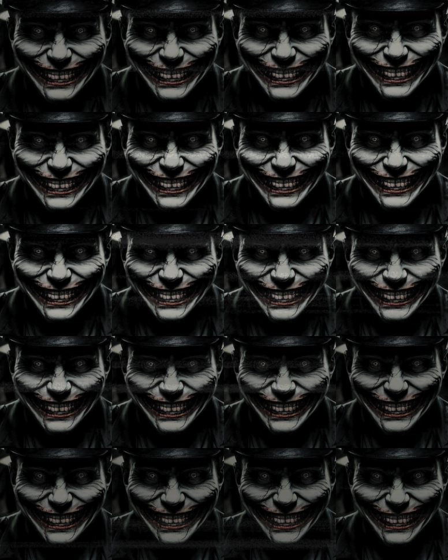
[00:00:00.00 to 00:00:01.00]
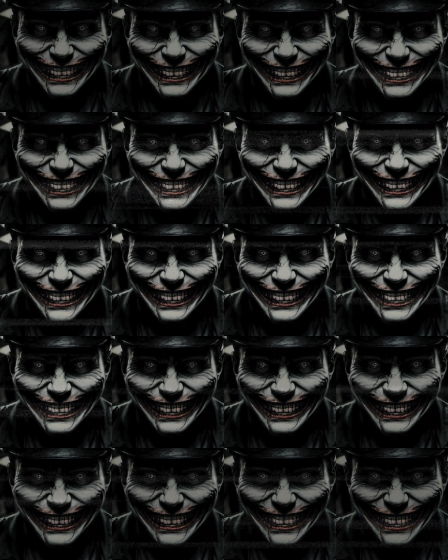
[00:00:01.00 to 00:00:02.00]
no more than 10 seconds, it hung
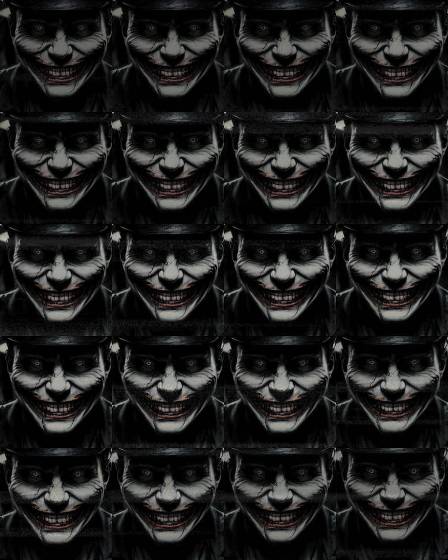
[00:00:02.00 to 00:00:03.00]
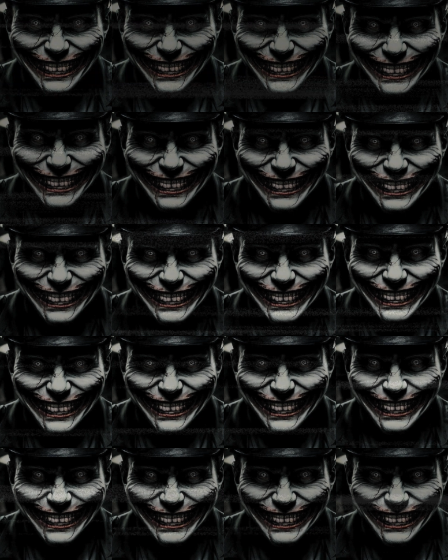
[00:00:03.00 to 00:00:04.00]
over my head like a noose.
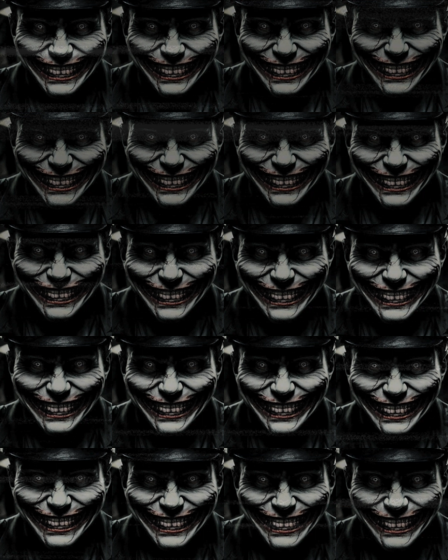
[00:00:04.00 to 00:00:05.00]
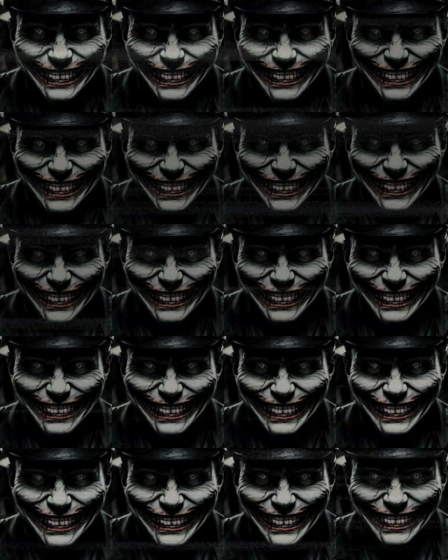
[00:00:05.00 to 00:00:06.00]
Then I forced myself to speak
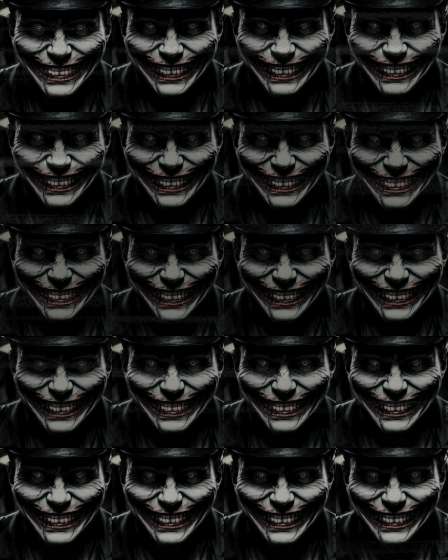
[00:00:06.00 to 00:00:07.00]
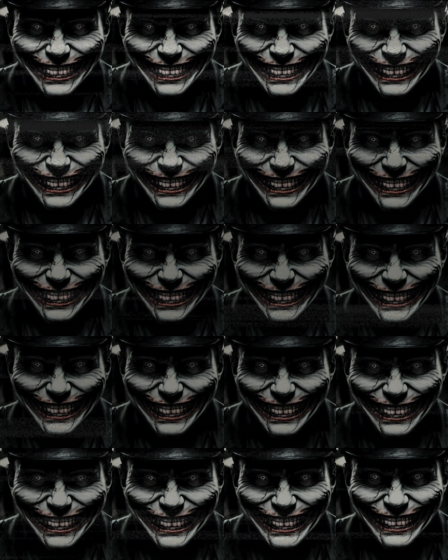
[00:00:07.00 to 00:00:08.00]
again, my voice sounding as tough as I
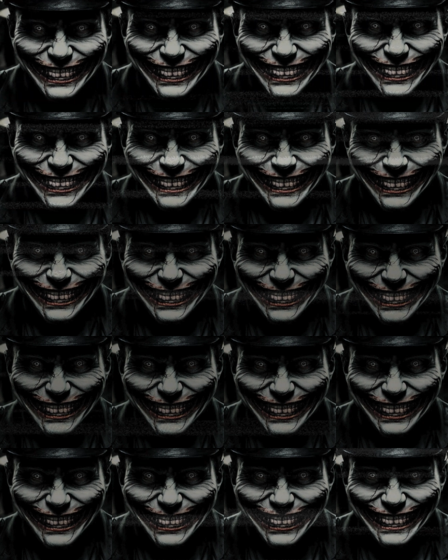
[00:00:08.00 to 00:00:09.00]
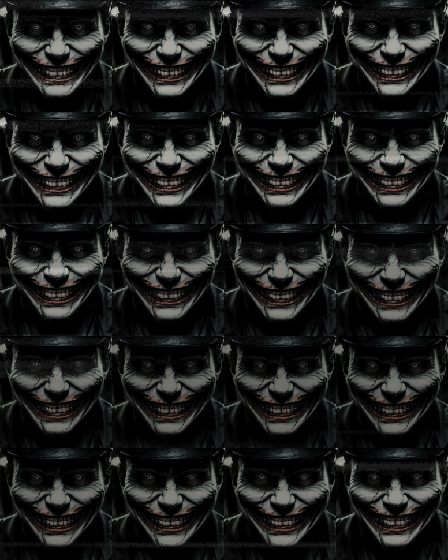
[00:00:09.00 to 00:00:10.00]
could and trying not to slur my
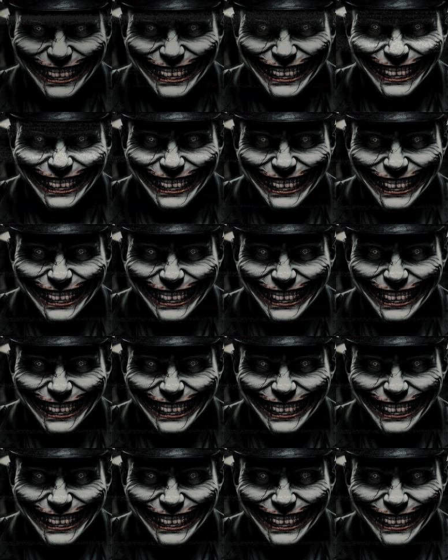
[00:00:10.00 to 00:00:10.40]
words.